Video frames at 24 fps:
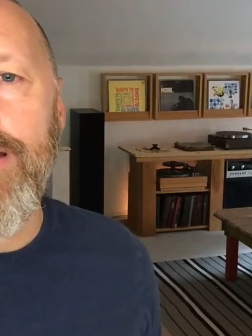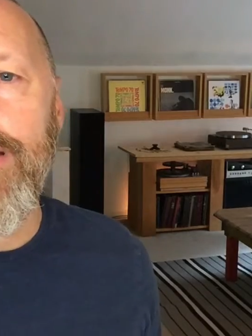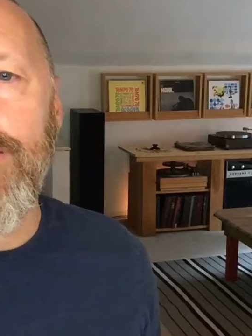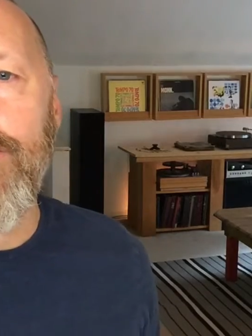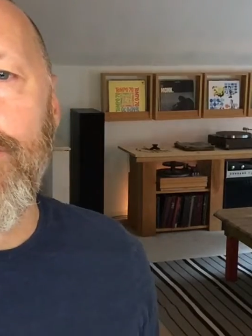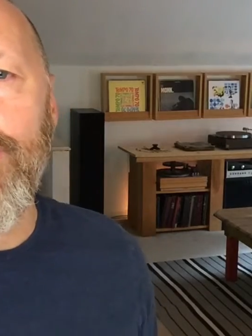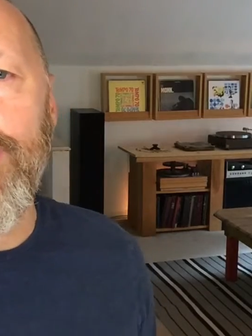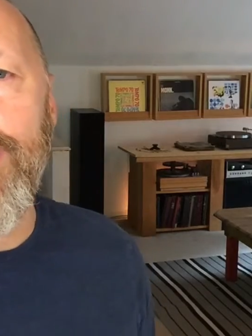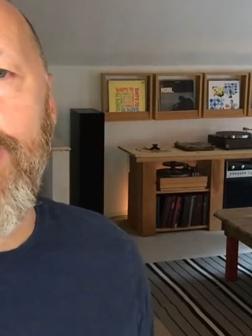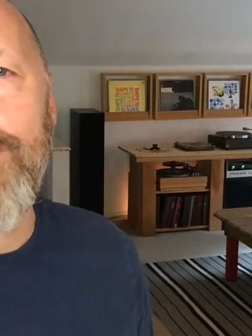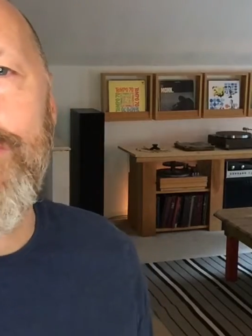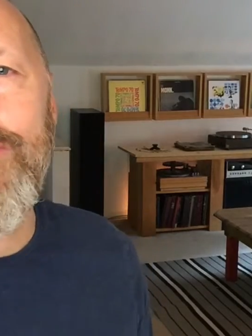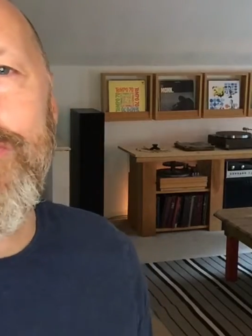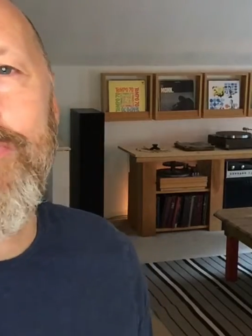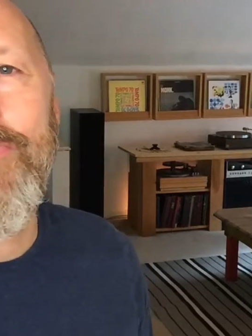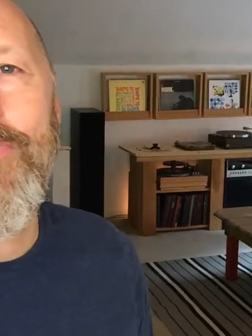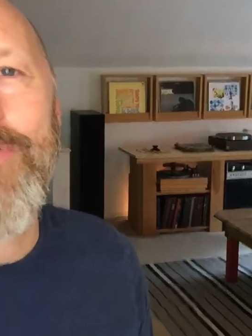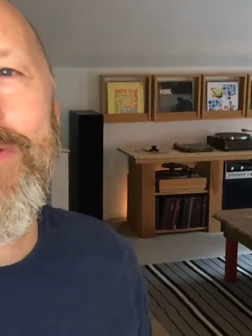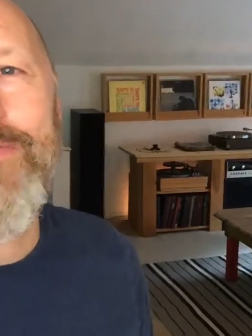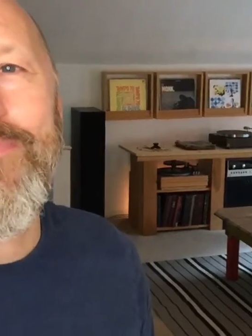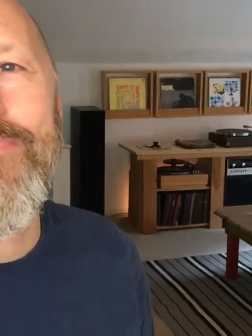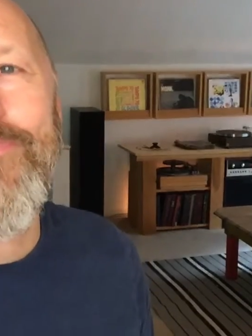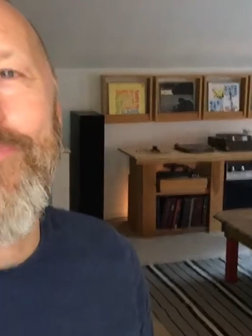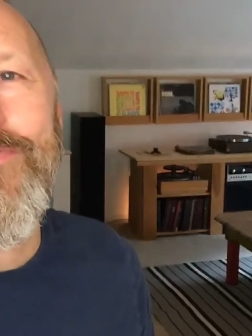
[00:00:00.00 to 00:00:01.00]
When I'm
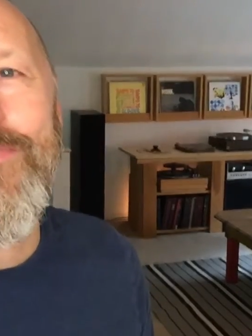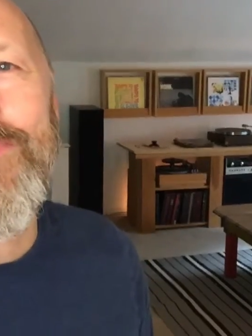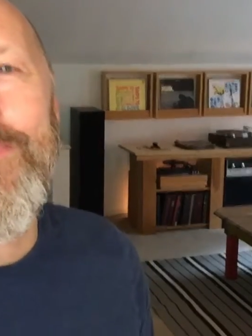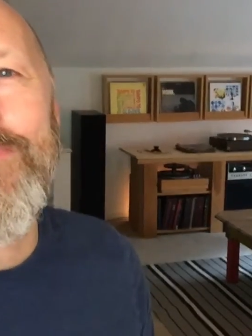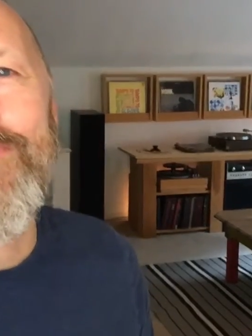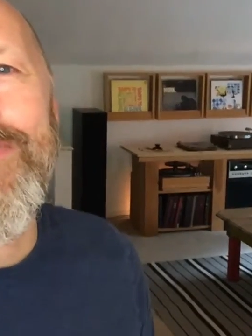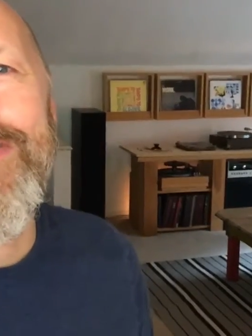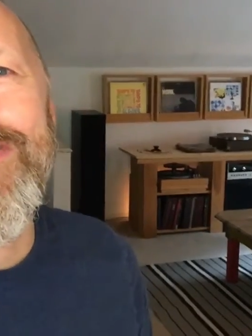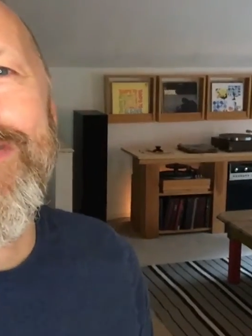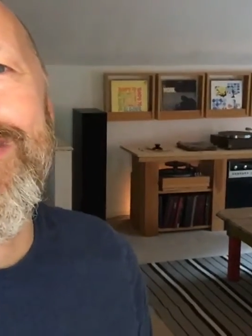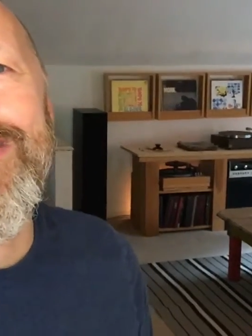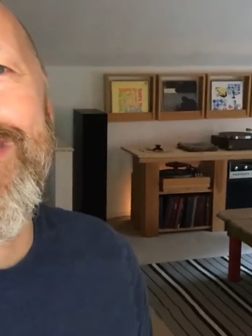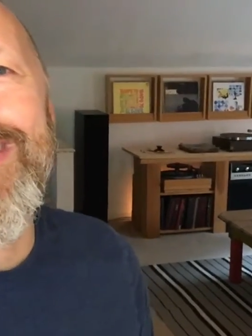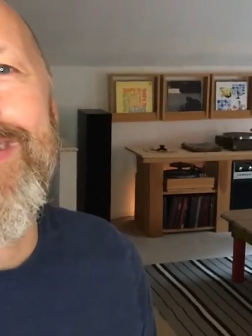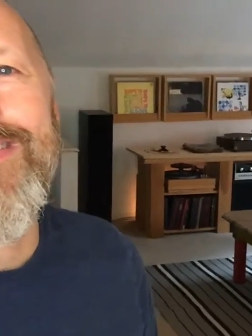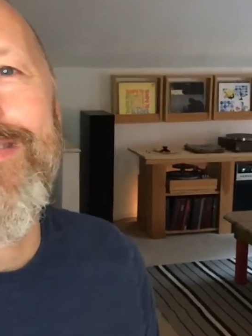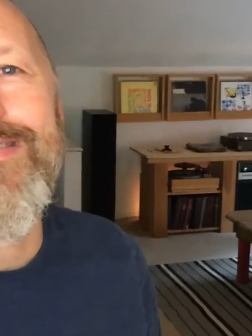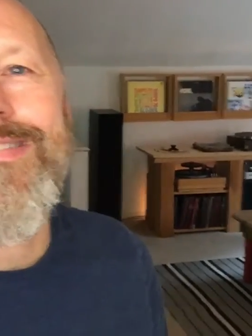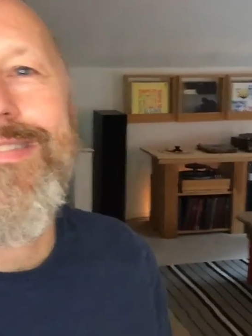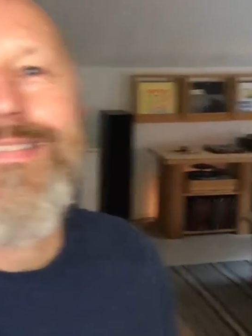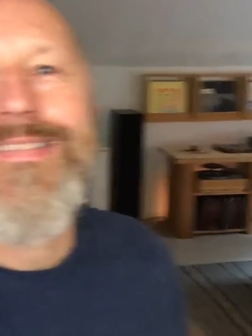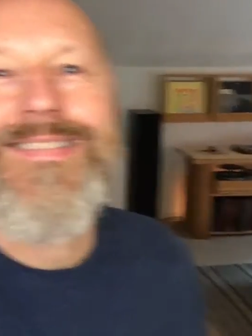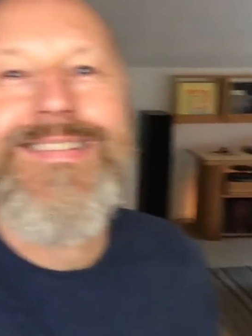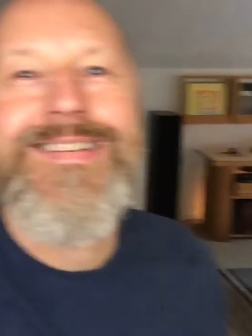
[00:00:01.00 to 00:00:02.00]
doing a formal
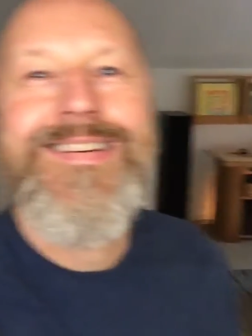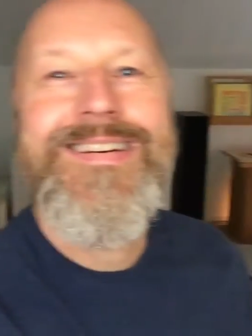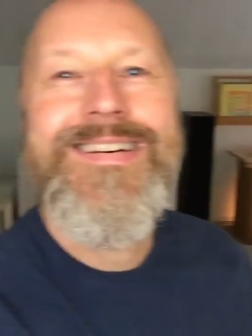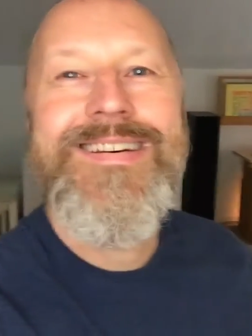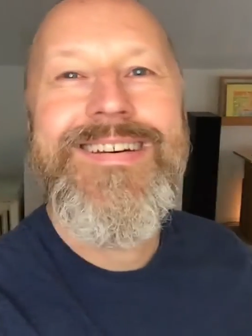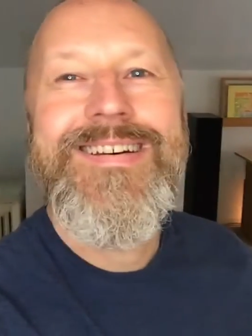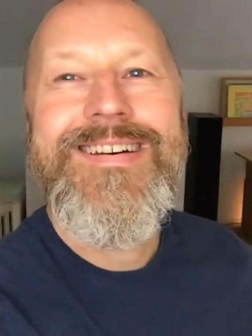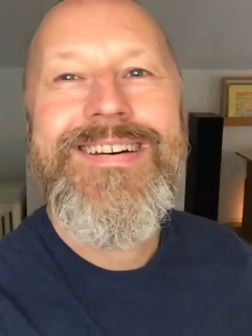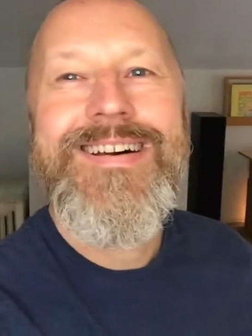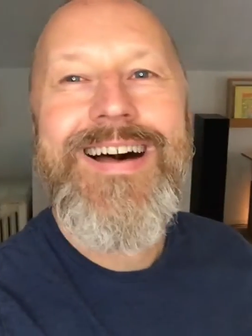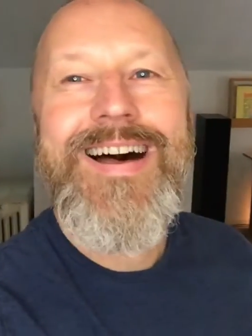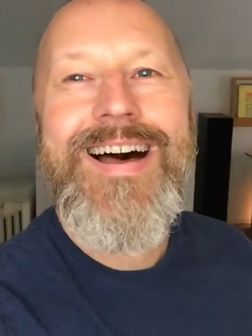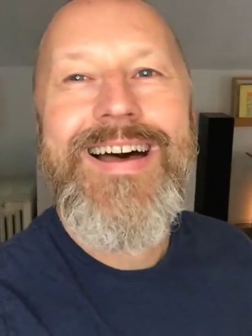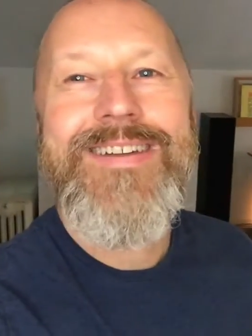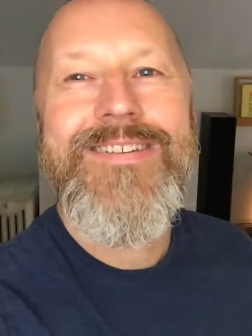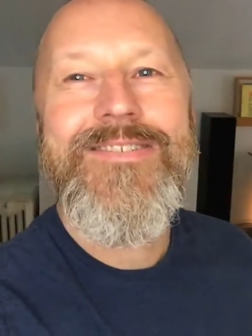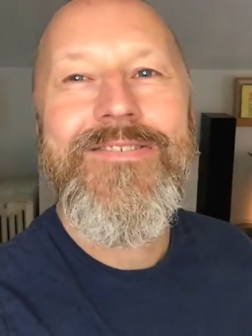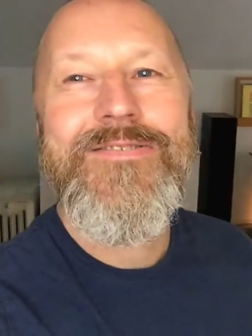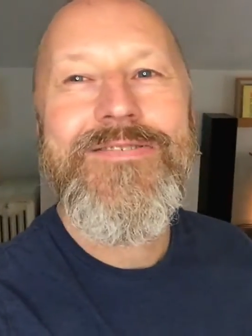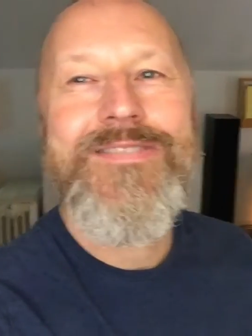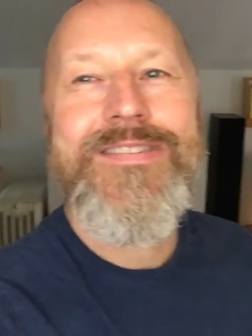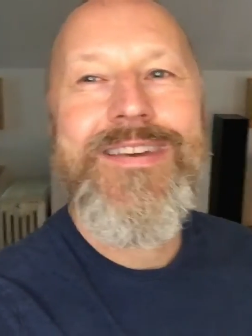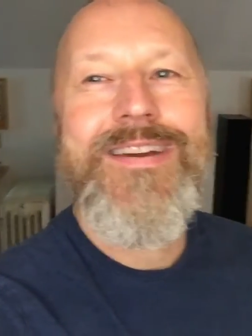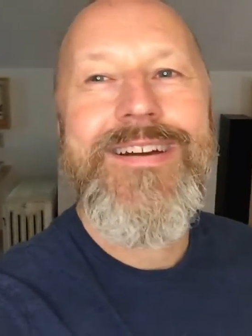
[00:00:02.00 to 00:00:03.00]
presentation, I
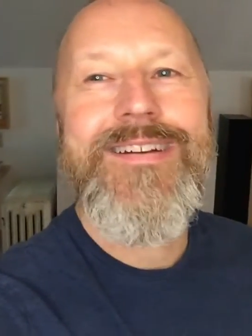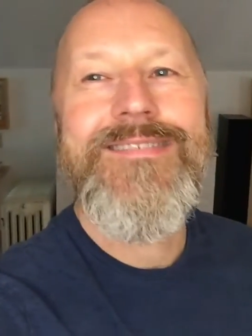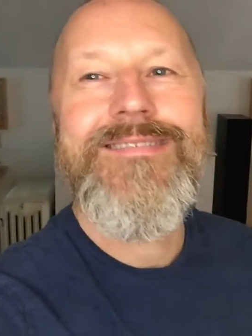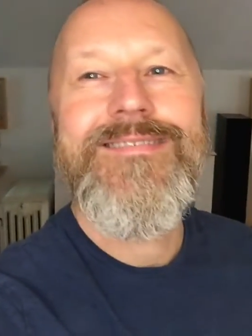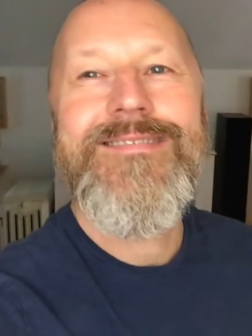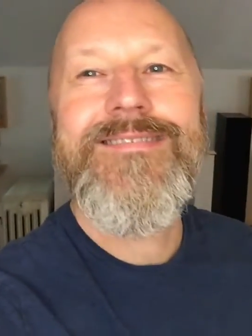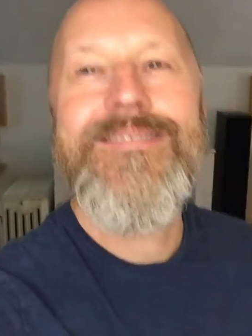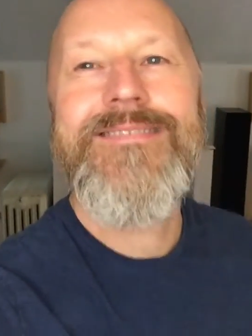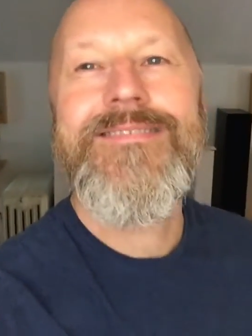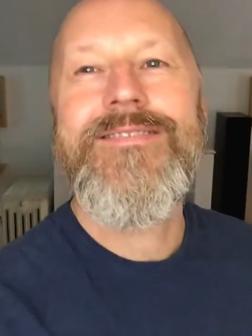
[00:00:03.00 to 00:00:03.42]
know it's there.